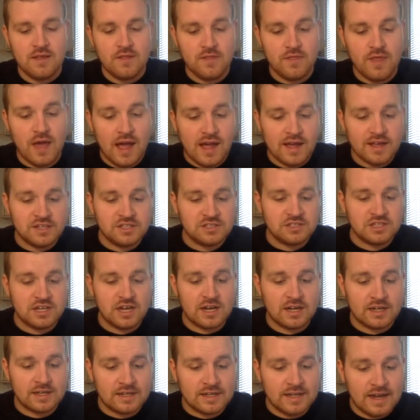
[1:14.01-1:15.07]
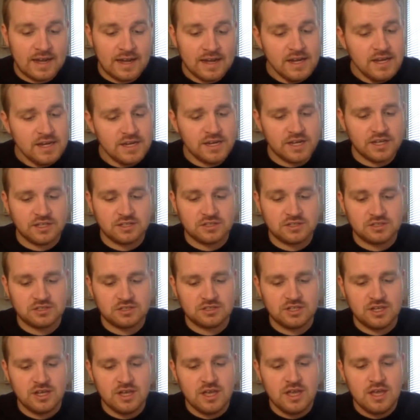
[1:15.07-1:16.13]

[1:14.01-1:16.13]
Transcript: that is a kindness.